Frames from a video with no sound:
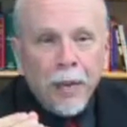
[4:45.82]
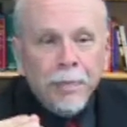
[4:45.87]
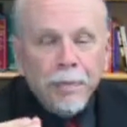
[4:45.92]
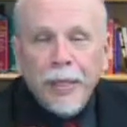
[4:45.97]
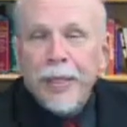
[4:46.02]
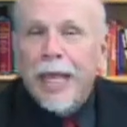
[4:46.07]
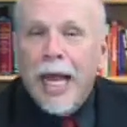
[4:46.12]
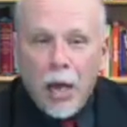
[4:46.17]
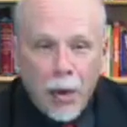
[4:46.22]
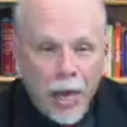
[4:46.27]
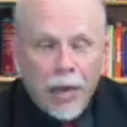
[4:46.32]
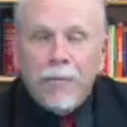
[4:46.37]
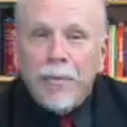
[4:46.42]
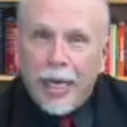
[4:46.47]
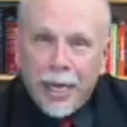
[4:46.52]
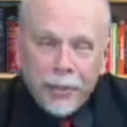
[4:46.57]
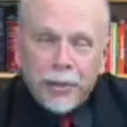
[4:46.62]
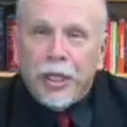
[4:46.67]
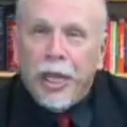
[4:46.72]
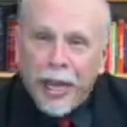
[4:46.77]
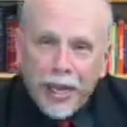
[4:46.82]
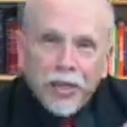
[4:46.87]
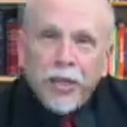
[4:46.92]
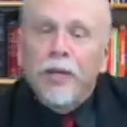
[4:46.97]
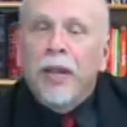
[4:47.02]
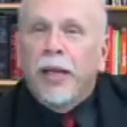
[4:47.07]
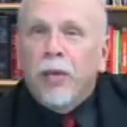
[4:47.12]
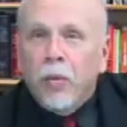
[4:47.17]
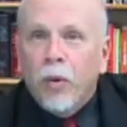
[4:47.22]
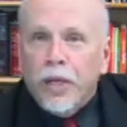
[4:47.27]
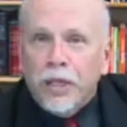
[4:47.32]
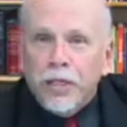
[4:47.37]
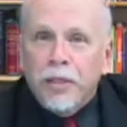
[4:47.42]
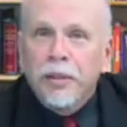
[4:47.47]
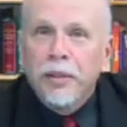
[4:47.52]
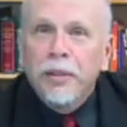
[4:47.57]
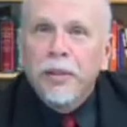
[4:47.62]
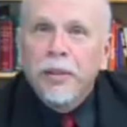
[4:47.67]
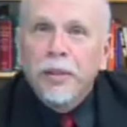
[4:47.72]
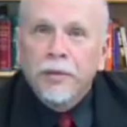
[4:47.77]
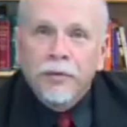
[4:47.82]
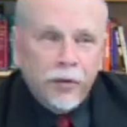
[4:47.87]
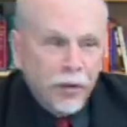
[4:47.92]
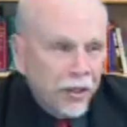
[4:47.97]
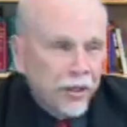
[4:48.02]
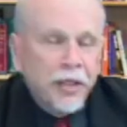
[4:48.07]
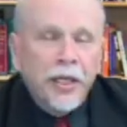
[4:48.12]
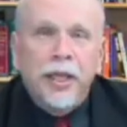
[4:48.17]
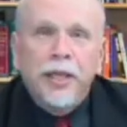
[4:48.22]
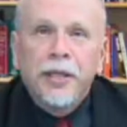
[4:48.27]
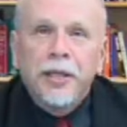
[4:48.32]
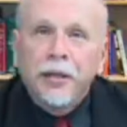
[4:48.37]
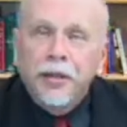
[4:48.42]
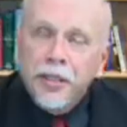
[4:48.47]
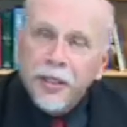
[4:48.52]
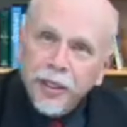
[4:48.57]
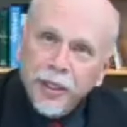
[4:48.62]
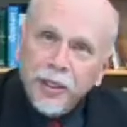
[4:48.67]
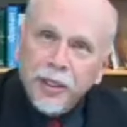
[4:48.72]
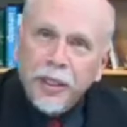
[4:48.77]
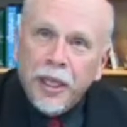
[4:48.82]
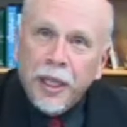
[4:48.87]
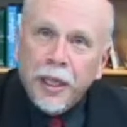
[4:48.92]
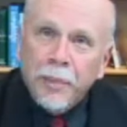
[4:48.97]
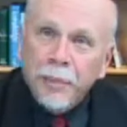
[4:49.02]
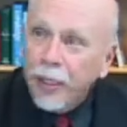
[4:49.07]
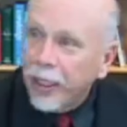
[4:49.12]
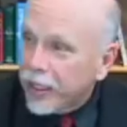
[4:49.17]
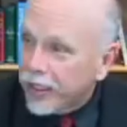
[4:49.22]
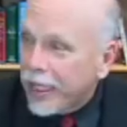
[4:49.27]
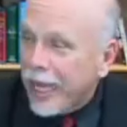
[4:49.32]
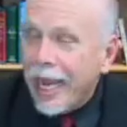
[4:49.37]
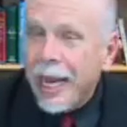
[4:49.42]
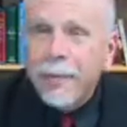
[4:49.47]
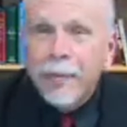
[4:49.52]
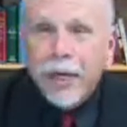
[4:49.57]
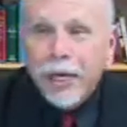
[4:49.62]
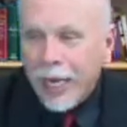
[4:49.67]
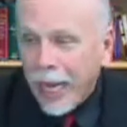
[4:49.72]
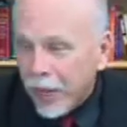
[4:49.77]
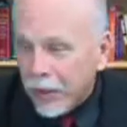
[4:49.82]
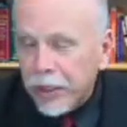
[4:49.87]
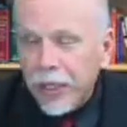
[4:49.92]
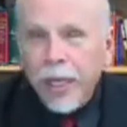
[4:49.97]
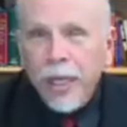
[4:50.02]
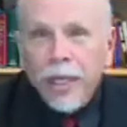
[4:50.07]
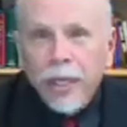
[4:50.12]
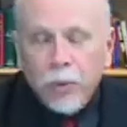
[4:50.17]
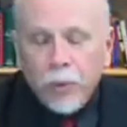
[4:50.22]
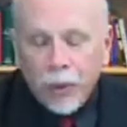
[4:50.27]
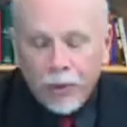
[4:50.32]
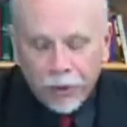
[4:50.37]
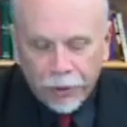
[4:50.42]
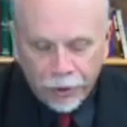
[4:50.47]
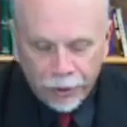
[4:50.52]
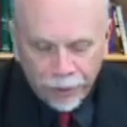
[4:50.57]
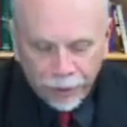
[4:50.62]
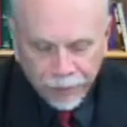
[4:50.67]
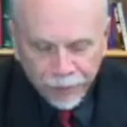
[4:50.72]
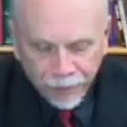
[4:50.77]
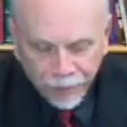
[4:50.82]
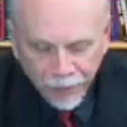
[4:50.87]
But now I've been able to answer that question for the 10 years since then, because I hammered it out with her.